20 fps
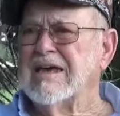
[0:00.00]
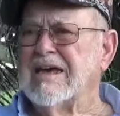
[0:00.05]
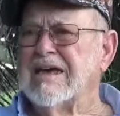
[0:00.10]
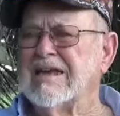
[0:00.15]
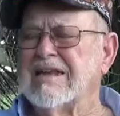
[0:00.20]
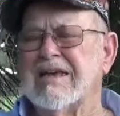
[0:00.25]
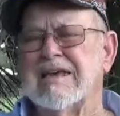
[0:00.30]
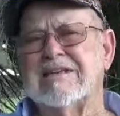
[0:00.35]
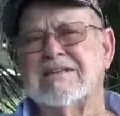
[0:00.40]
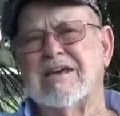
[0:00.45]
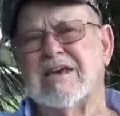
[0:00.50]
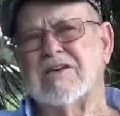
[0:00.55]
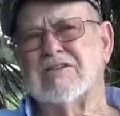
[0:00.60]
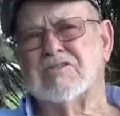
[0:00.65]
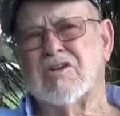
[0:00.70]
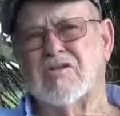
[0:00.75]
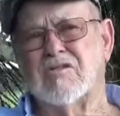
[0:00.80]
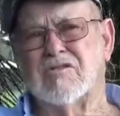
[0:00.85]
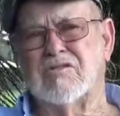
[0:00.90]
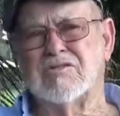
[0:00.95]
and they'd take
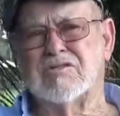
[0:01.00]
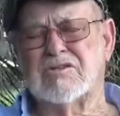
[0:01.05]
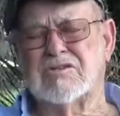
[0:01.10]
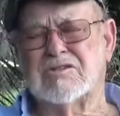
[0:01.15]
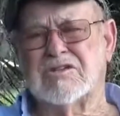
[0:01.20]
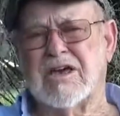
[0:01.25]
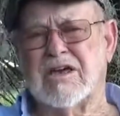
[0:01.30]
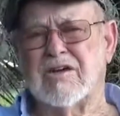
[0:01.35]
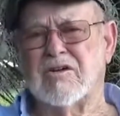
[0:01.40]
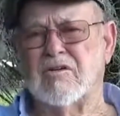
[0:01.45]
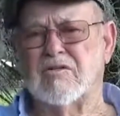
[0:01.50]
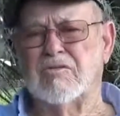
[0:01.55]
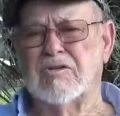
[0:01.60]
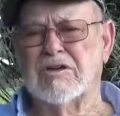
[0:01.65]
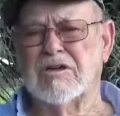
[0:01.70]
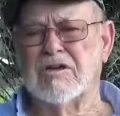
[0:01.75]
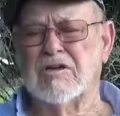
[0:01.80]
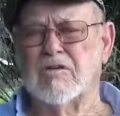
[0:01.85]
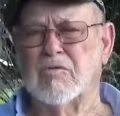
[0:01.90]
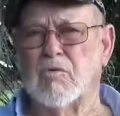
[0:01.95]
turns to stand over
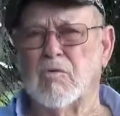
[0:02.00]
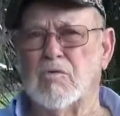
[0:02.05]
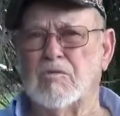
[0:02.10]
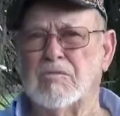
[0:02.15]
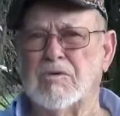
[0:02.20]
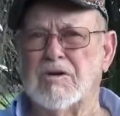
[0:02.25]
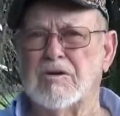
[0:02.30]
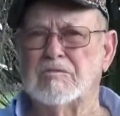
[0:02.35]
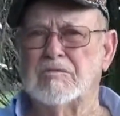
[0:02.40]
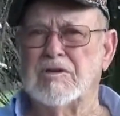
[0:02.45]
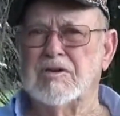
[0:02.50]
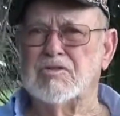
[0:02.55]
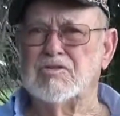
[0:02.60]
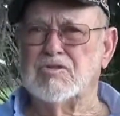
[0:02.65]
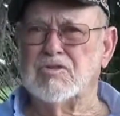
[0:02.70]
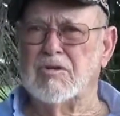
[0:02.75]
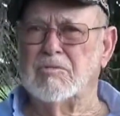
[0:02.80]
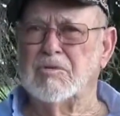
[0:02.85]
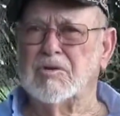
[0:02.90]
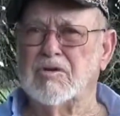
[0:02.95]
and get warmed up and then
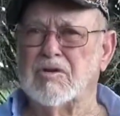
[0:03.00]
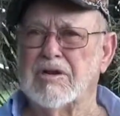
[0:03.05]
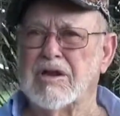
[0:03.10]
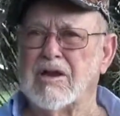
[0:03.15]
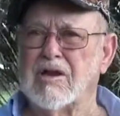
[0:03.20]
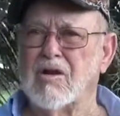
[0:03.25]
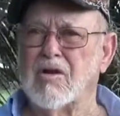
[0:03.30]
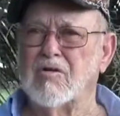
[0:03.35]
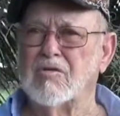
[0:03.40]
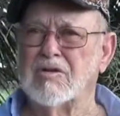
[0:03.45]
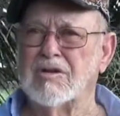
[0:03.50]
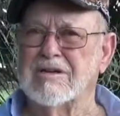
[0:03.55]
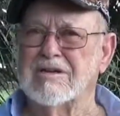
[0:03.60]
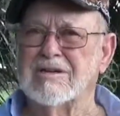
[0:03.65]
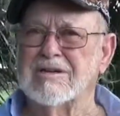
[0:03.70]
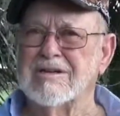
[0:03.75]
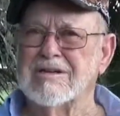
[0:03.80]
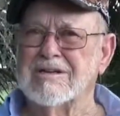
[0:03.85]
jumping on that log and